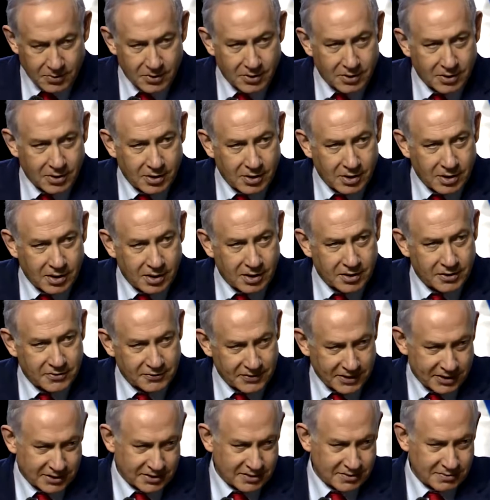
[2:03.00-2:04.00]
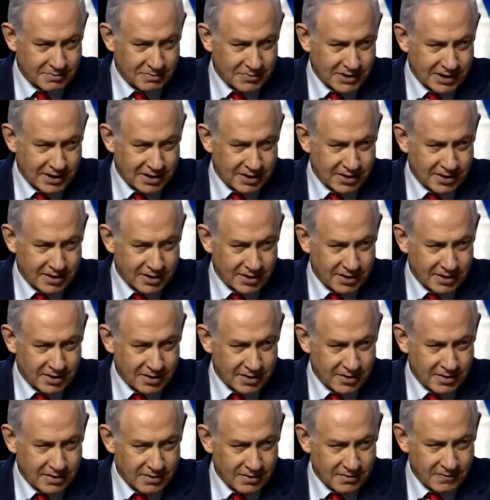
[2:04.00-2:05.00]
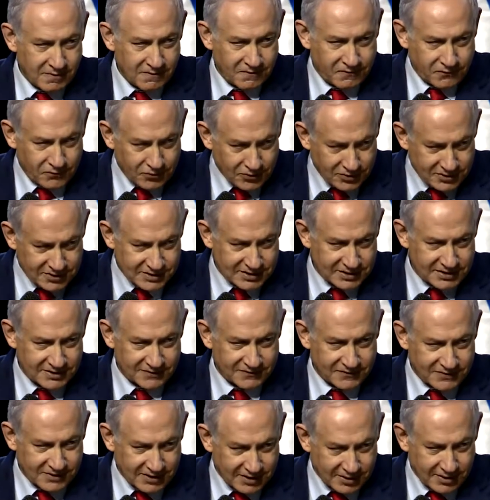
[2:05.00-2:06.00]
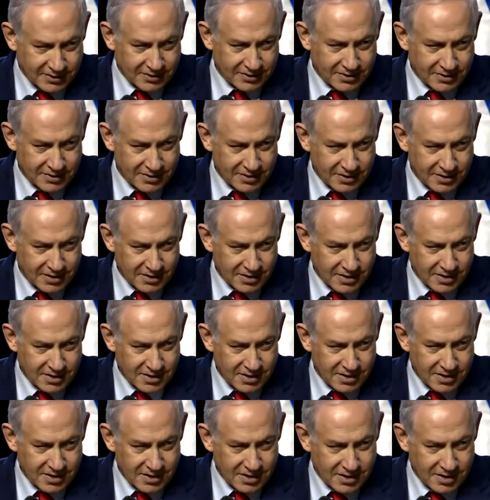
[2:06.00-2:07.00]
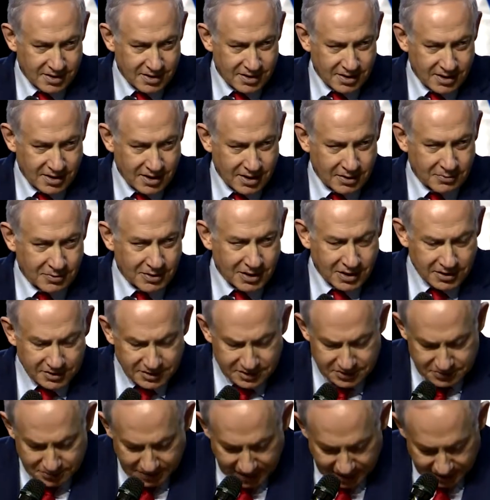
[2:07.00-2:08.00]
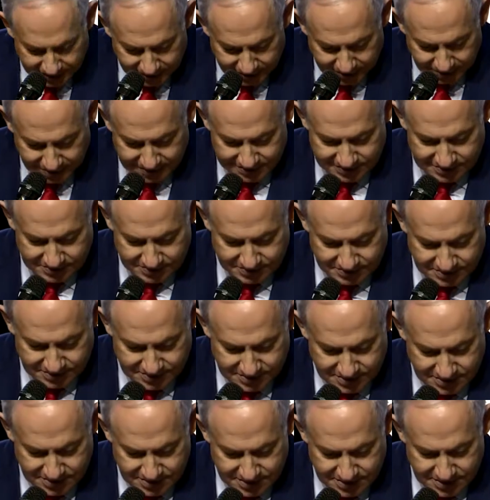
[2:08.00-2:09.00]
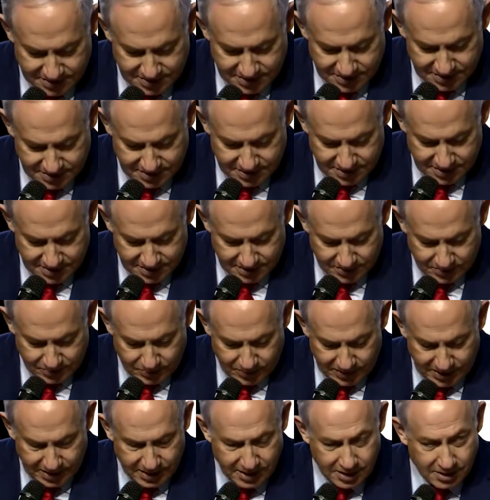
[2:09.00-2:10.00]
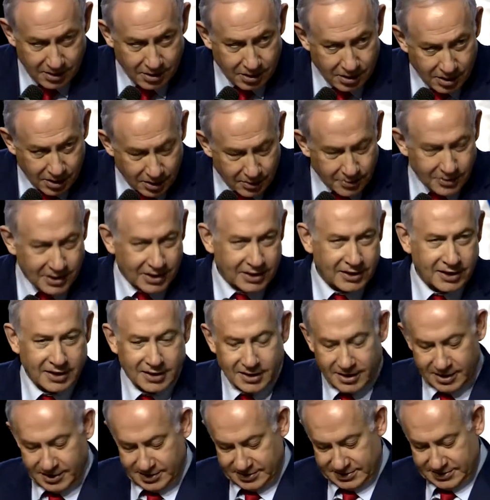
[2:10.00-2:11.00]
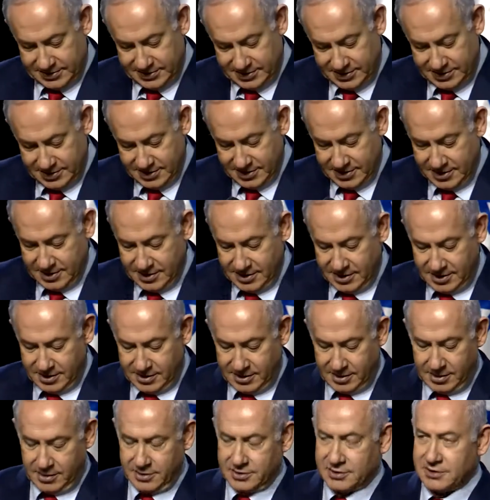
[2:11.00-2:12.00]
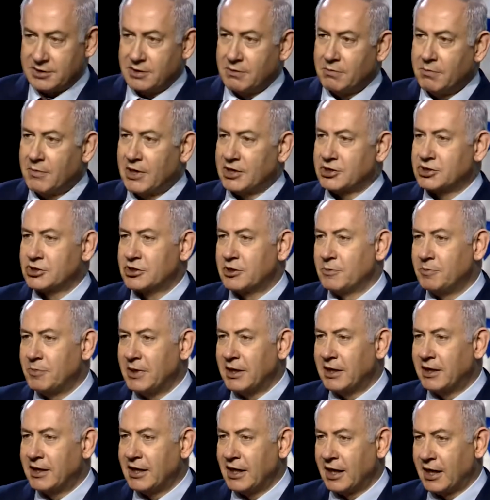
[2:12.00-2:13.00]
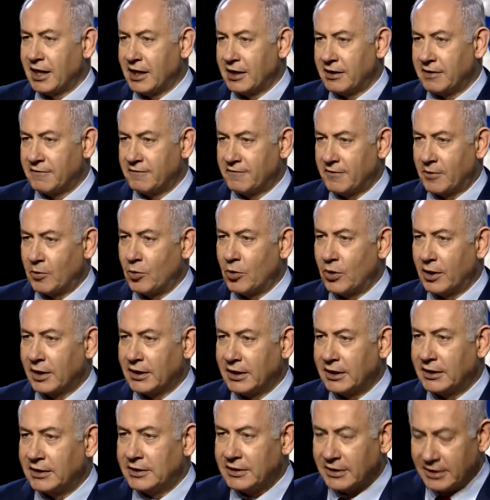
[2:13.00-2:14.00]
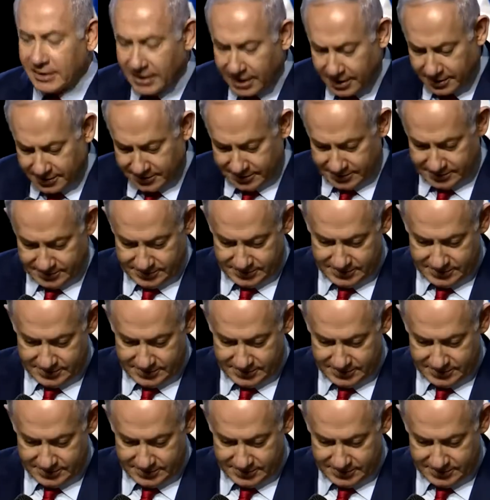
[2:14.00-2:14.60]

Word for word: we're all threatened by the forces of terror and religious radicalism. We all recognize there's much to be gained from working together.